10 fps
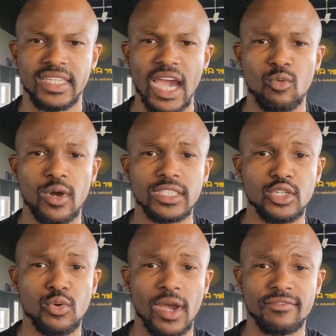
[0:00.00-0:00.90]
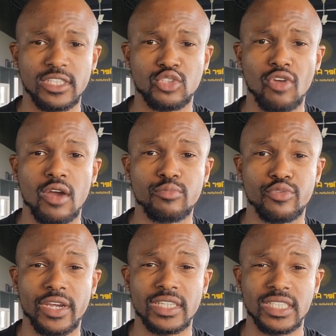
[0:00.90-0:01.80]
Now, once you have a
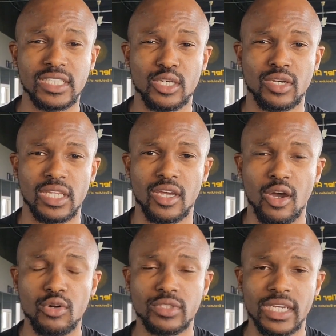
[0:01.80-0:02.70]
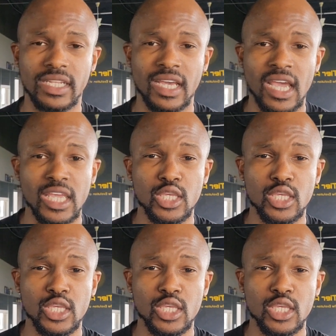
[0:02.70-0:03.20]
strong bridge and you can hold it,